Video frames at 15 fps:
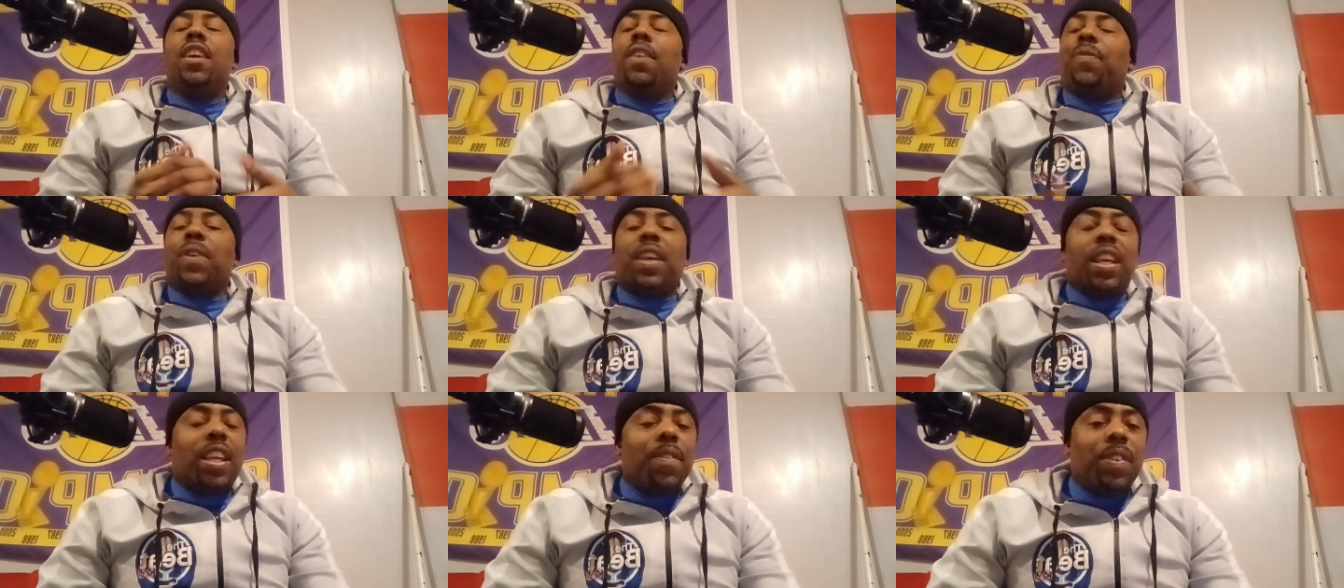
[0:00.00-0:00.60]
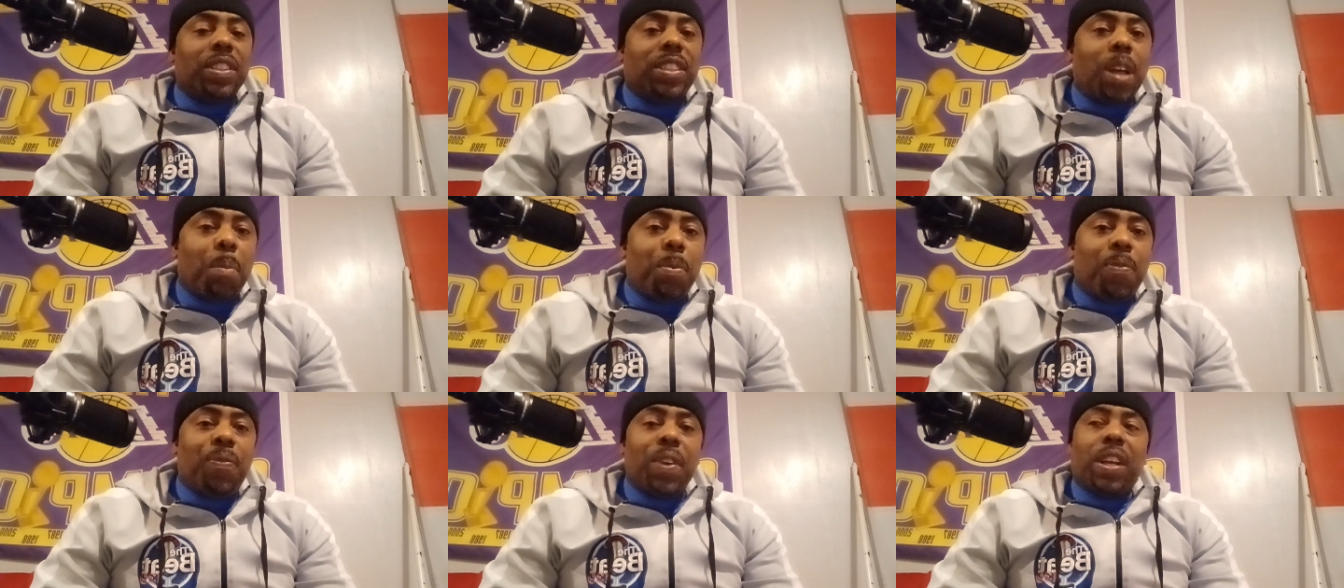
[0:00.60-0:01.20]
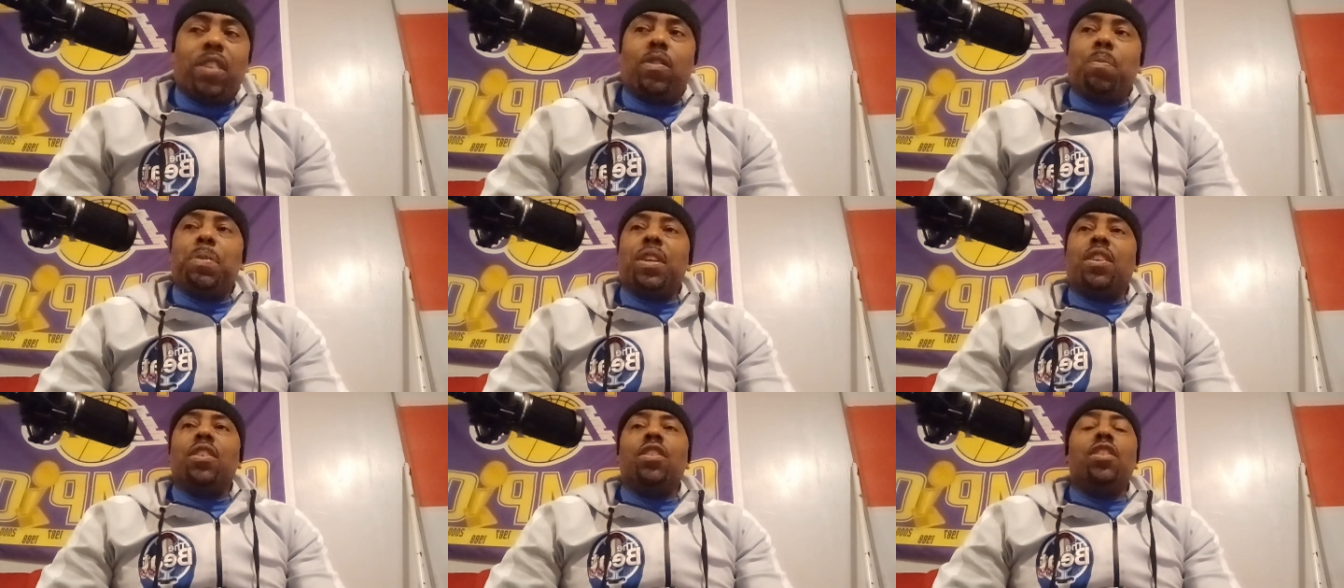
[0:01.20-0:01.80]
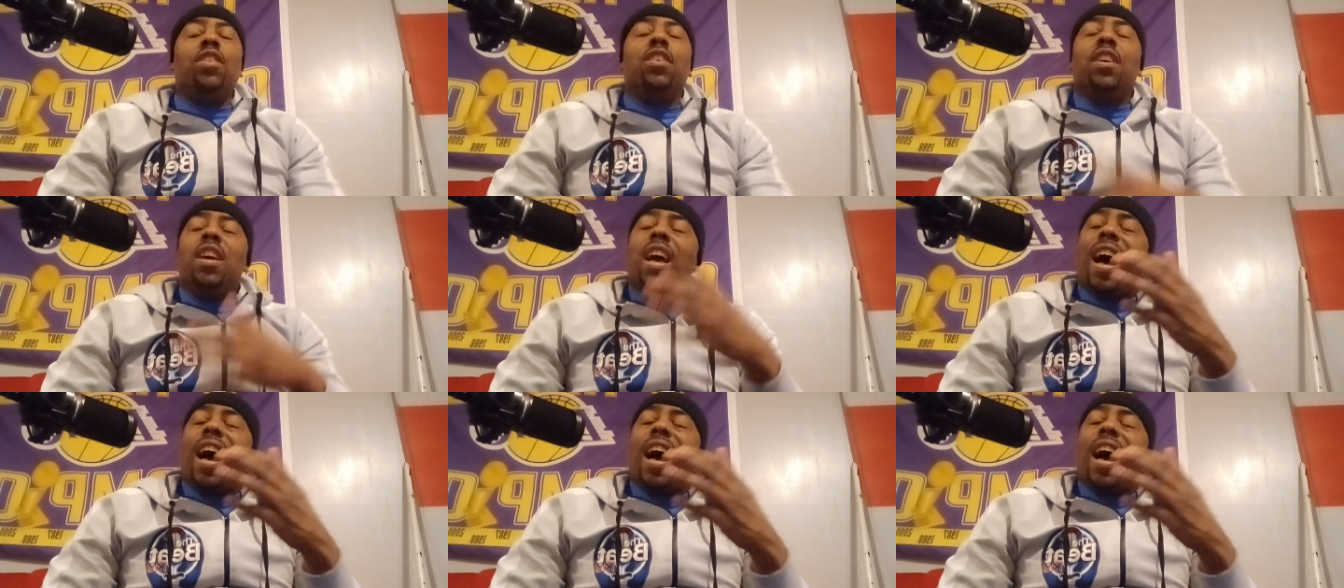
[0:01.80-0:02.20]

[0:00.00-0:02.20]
If he could give us double figures, it'd be good.